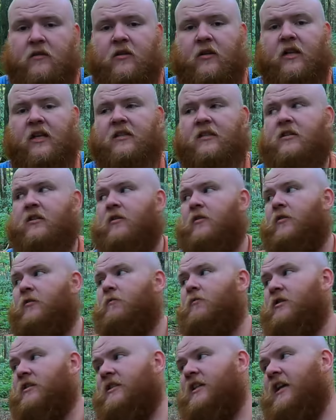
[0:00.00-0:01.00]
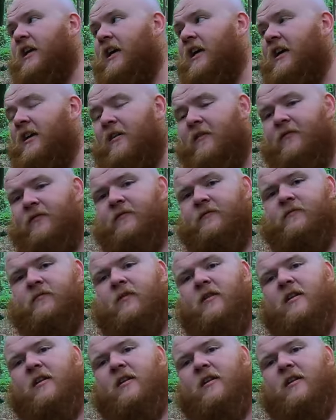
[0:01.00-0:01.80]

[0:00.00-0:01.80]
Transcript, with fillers: So that's all the ones I have.